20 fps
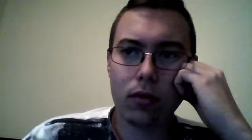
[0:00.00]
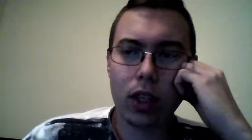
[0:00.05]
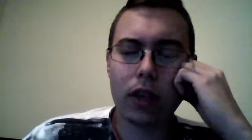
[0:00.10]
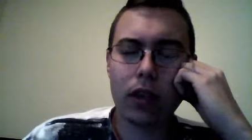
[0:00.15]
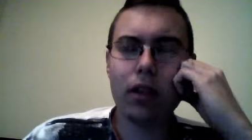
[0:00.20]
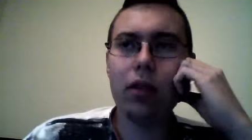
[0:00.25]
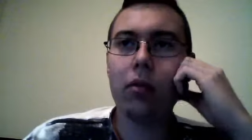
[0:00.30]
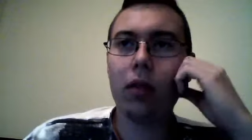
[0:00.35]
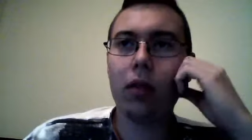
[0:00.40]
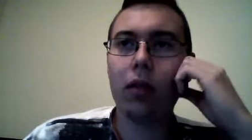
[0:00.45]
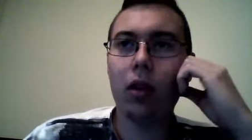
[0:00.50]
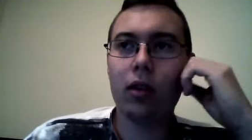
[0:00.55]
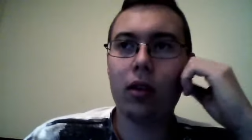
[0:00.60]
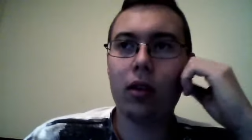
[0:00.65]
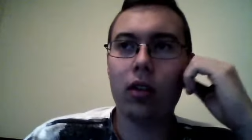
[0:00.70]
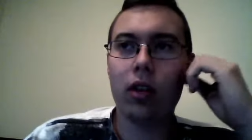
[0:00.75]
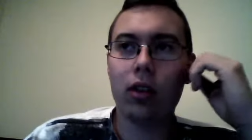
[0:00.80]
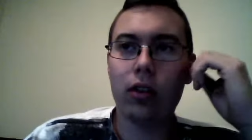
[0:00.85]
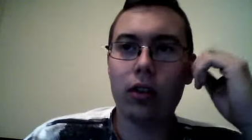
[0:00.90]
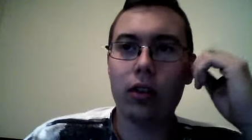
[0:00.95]
I think it might have been
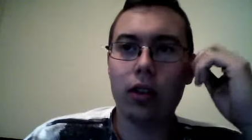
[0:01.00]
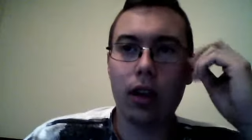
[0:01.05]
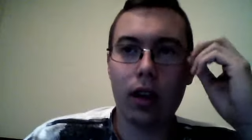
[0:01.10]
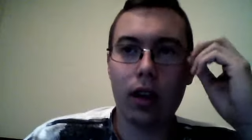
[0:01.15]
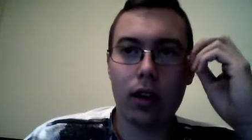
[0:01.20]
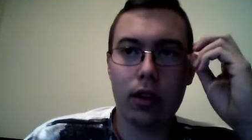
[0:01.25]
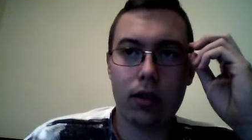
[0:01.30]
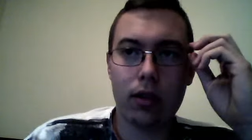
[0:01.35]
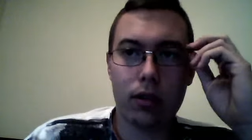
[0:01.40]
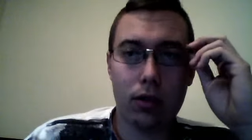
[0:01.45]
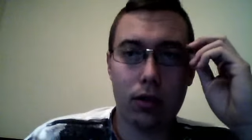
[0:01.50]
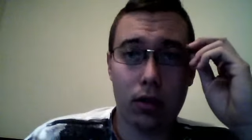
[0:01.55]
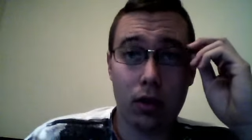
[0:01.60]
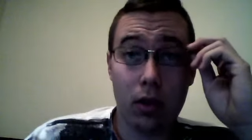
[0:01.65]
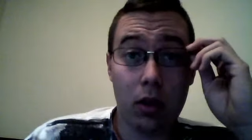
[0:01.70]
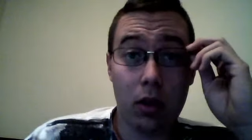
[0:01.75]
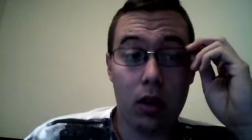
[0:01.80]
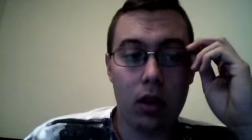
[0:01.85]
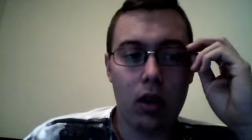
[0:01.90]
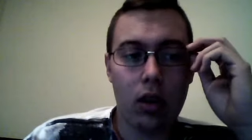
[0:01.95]
longer than that.
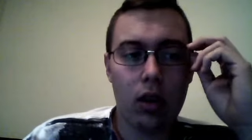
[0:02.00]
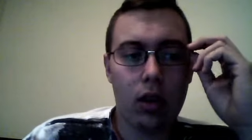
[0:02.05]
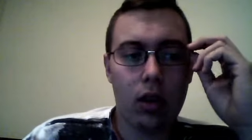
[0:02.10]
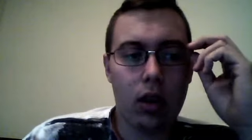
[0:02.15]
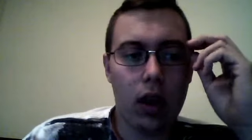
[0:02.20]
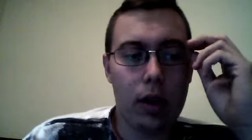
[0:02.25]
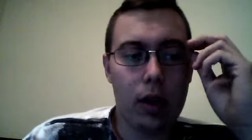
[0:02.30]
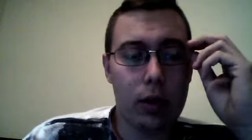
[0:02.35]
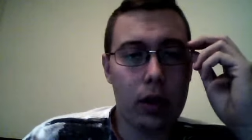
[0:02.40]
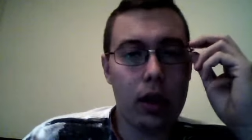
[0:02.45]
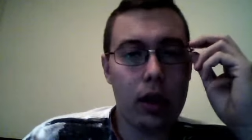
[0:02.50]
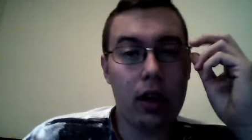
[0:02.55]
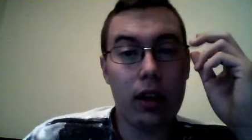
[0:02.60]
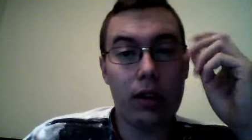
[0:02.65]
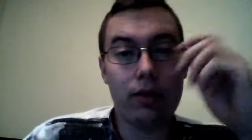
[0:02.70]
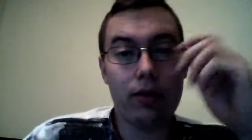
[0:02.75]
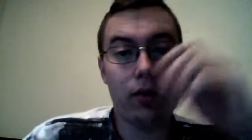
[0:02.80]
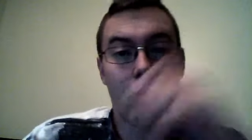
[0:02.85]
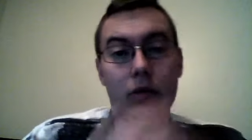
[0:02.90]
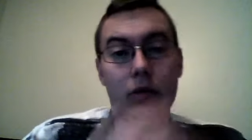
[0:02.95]
I rented
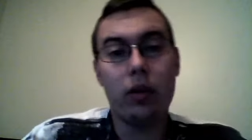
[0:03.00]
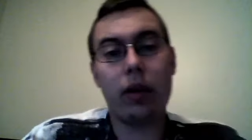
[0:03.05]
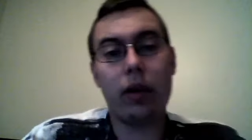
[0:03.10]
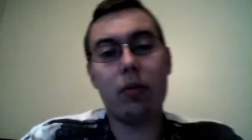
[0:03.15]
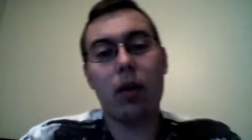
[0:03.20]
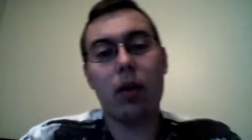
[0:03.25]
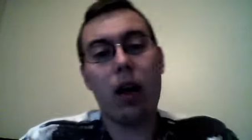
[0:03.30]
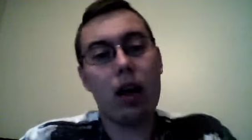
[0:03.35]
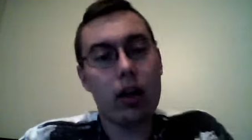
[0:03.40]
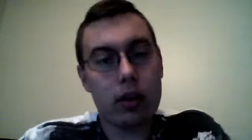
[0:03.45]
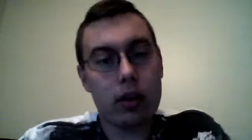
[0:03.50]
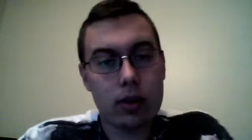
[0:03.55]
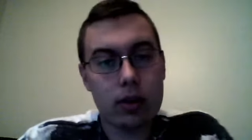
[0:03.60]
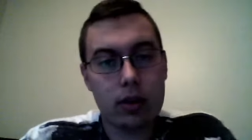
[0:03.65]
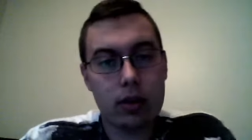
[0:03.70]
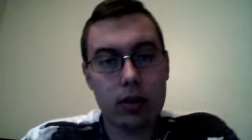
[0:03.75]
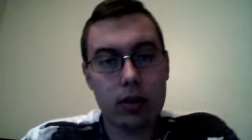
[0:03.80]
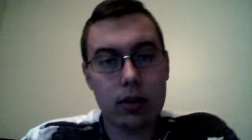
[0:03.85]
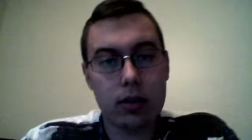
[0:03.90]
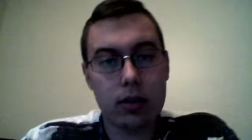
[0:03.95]
it from Redbox.
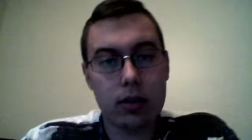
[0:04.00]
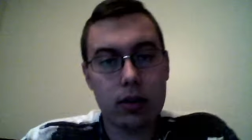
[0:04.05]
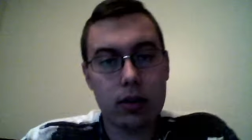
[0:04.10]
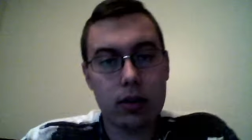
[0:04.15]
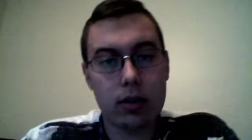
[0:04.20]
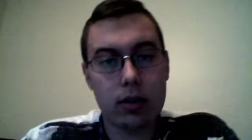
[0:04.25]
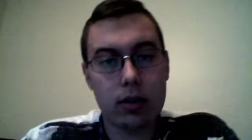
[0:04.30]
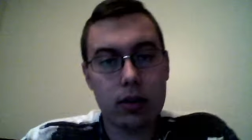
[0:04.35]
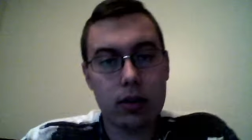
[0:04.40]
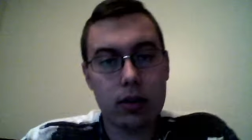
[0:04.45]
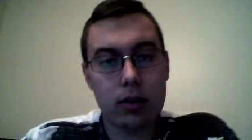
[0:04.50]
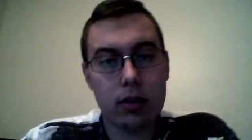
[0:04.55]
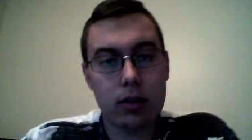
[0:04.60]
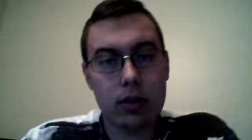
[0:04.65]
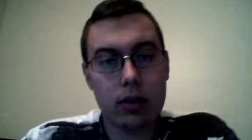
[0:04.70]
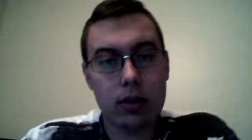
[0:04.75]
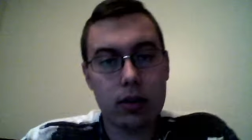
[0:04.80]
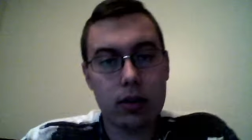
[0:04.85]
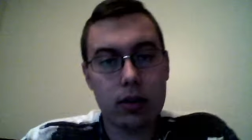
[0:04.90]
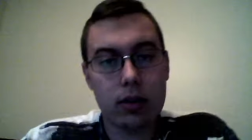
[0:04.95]
And
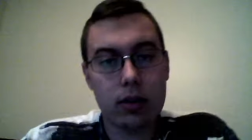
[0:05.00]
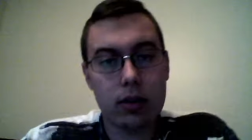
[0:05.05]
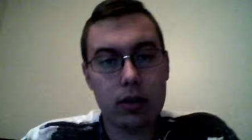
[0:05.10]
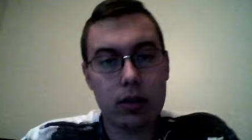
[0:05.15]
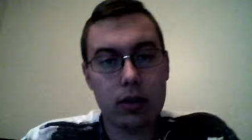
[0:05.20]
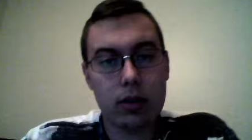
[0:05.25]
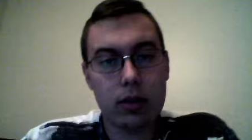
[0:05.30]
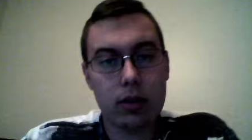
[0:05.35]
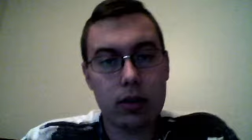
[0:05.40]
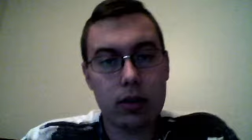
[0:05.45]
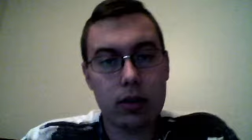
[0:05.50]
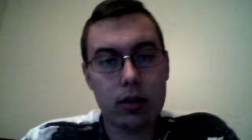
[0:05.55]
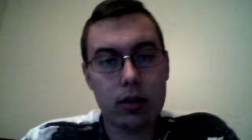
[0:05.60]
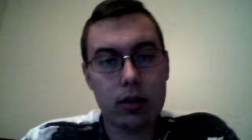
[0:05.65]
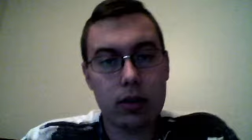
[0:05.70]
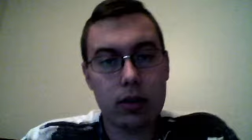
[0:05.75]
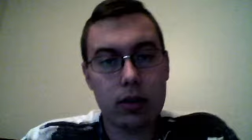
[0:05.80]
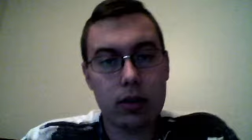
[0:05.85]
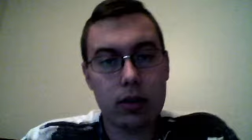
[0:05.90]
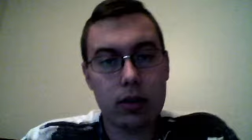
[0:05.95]
I wasn't in my
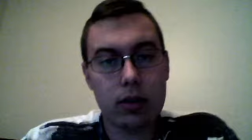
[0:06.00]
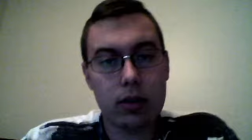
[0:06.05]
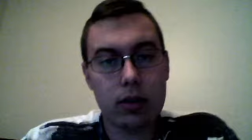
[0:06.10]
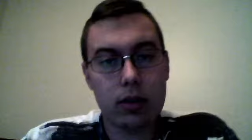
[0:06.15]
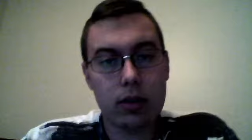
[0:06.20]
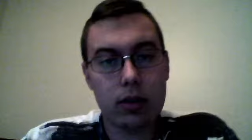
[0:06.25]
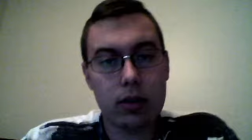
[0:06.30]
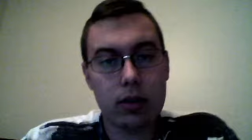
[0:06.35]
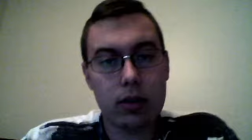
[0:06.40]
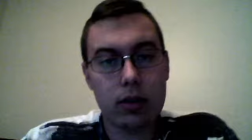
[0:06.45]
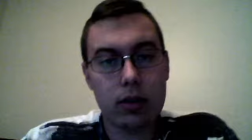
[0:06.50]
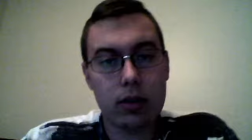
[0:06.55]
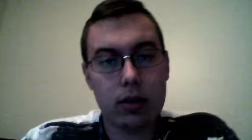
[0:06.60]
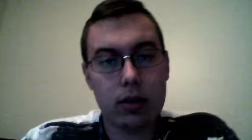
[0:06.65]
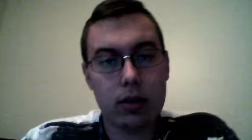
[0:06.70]
gaming mood. When I'm not in my